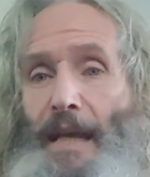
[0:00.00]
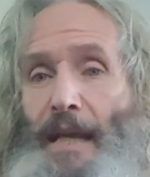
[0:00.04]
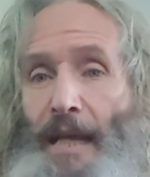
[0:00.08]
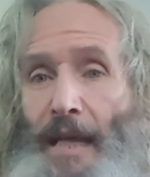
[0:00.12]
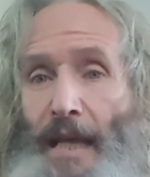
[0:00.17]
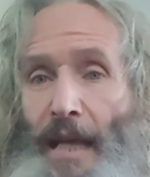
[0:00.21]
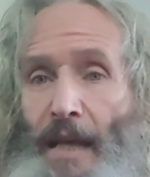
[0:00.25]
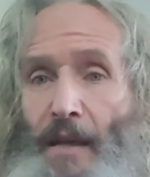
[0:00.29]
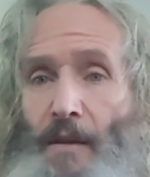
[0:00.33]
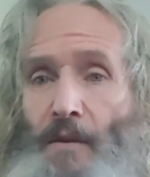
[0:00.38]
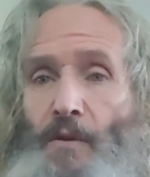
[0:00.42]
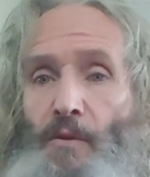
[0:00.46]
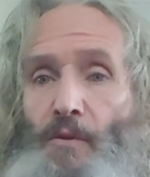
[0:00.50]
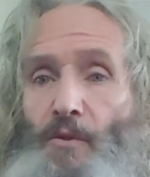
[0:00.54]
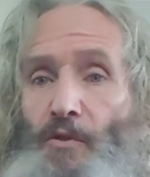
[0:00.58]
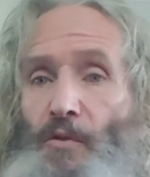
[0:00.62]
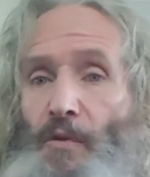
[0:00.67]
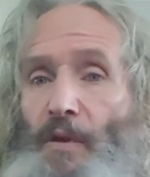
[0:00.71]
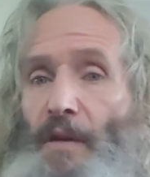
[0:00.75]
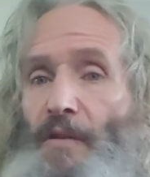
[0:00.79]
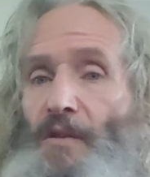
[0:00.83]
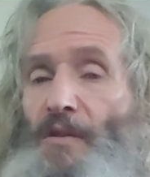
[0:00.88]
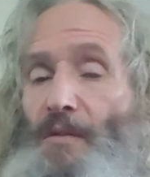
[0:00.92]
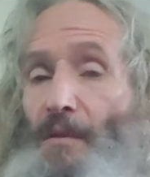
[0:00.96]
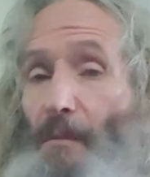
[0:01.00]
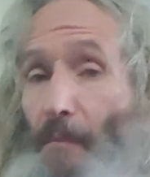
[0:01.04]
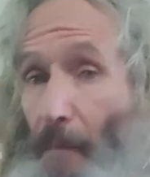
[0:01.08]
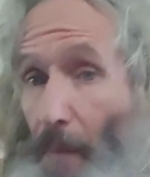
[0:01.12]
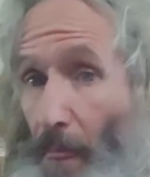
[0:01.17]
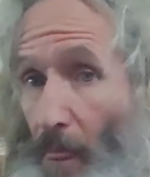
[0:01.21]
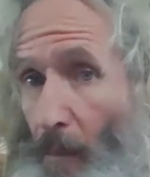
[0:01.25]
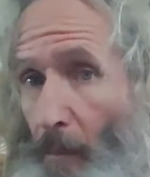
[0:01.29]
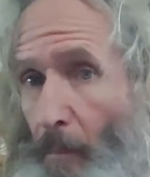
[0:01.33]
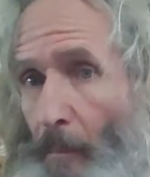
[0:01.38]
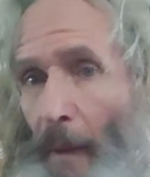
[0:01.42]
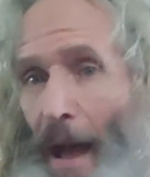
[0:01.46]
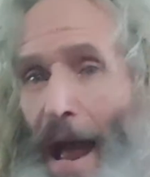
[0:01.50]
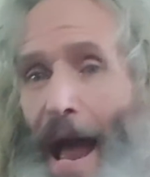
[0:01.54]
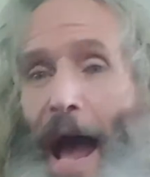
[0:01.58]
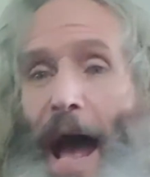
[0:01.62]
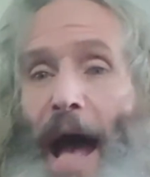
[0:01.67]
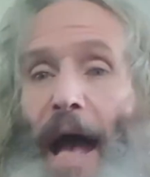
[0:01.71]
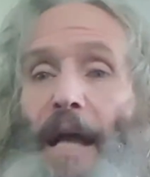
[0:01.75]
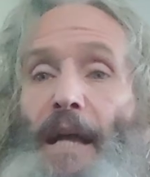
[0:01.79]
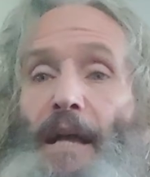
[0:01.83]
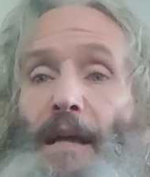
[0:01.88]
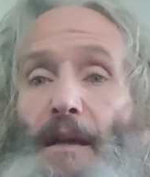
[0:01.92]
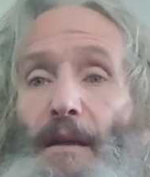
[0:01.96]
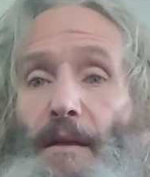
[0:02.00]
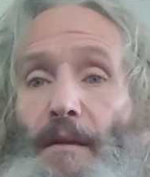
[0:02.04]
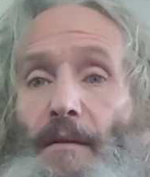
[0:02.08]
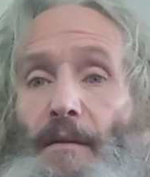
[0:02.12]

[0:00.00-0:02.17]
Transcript: get nutrients back